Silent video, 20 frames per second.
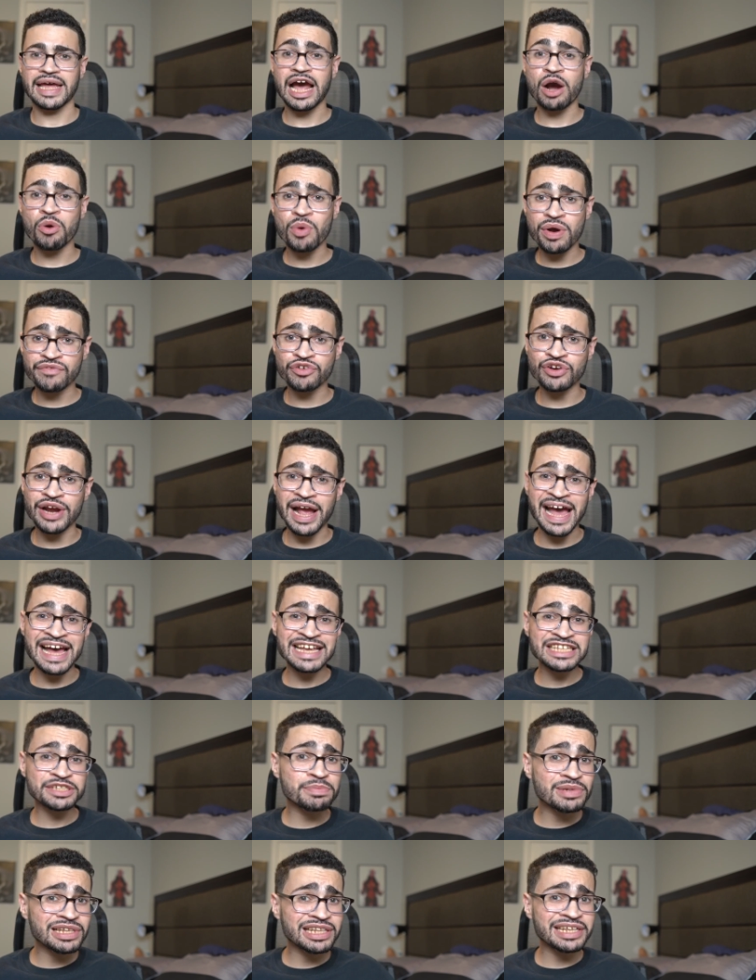However,
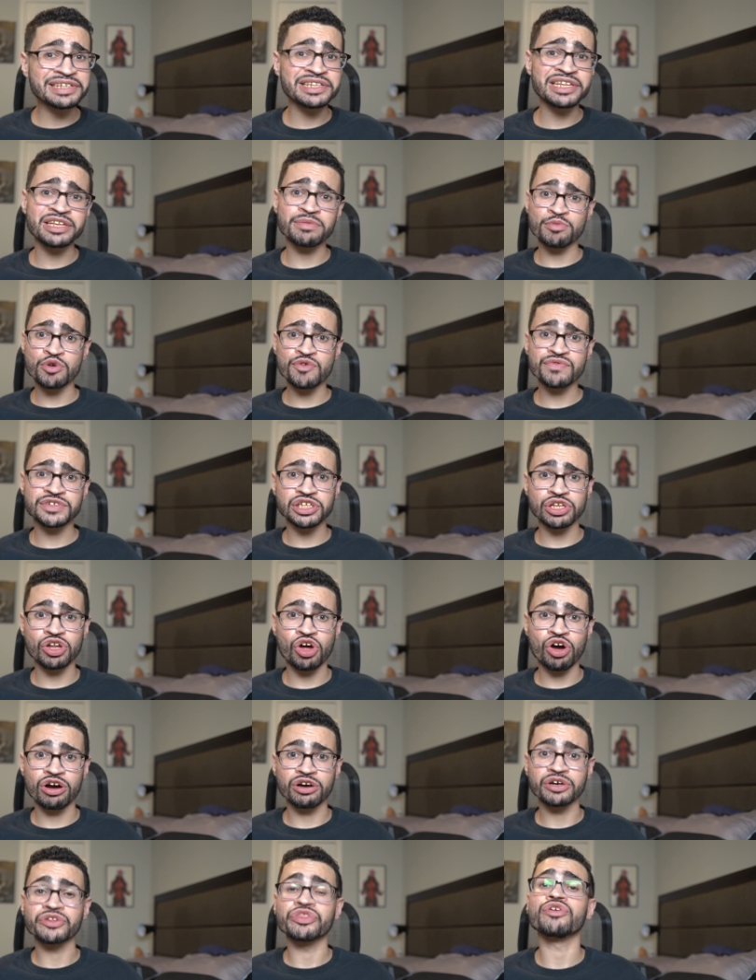as Malignant moves
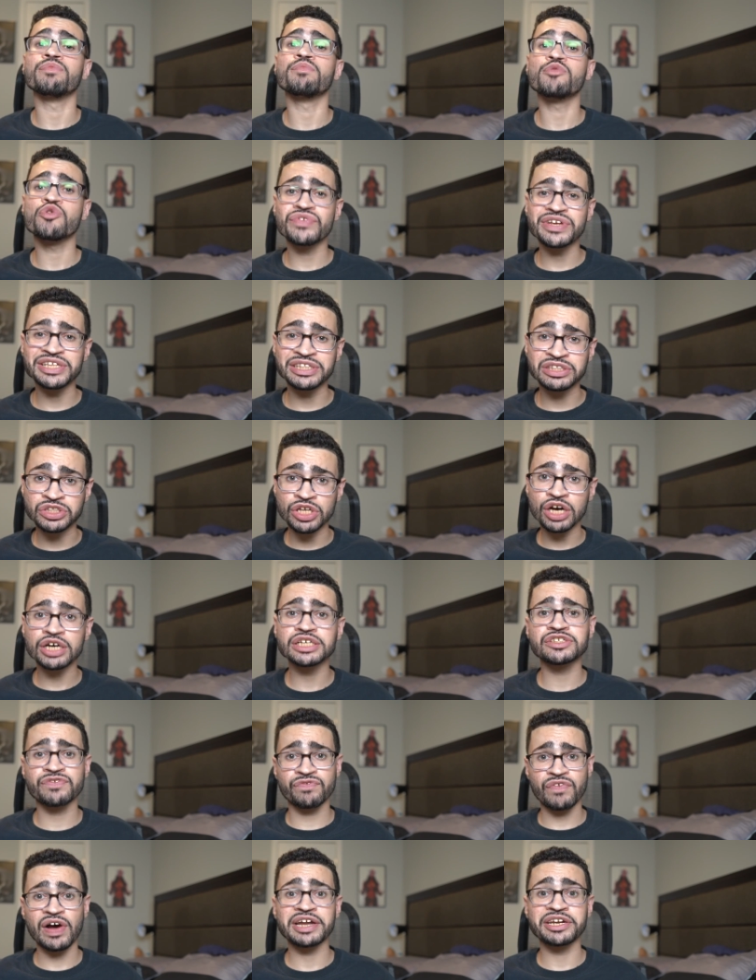along, the movie
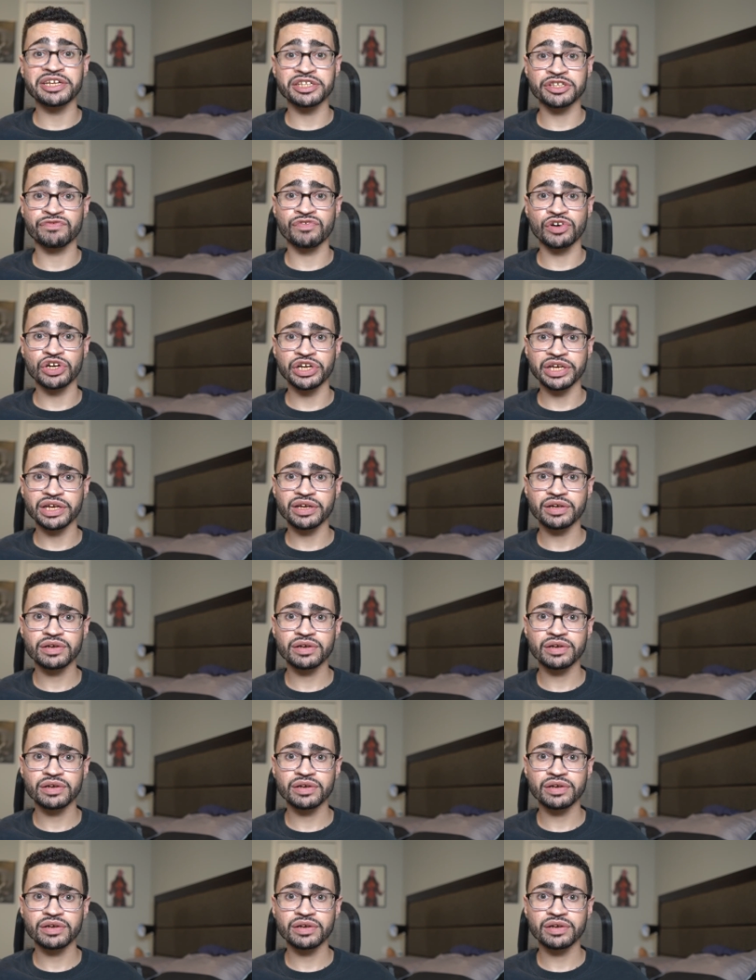does find its footing.